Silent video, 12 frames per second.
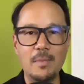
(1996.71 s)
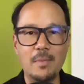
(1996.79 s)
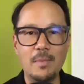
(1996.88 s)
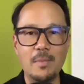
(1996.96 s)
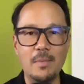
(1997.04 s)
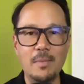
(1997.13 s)

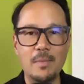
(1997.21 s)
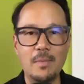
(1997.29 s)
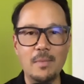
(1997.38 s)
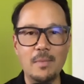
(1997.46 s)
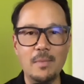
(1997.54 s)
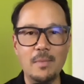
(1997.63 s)
But the
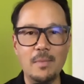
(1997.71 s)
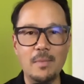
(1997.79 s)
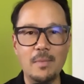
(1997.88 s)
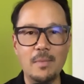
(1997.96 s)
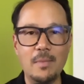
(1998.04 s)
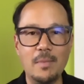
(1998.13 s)
problem is I
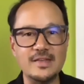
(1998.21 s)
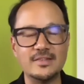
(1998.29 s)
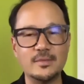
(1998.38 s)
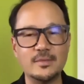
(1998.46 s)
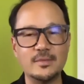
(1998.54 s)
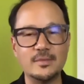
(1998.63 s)
find a lot of
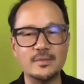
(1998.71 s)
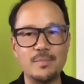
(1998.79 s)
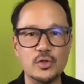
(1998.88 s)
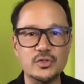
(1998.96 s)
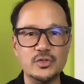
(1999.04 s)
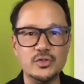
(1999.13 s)
these
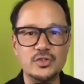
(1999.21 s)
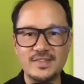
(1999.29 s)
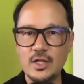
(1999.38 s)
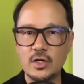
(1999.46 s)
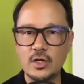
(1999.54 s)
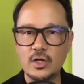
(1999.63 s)
people
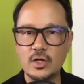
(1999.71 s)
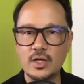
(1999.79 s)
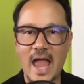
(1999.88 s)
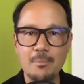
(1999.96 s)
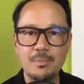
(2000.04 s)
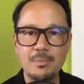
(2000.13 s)
just see the
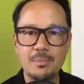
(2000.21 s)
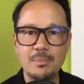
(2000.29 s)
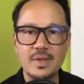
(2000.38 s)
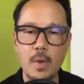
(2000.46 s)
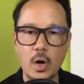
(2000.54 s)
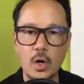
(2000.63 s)
gap
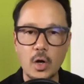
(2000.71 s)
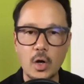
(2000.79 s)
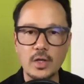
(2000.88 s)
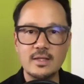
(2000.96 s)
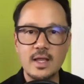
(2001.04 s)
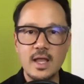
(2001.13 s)
in the
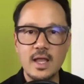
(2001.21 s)
market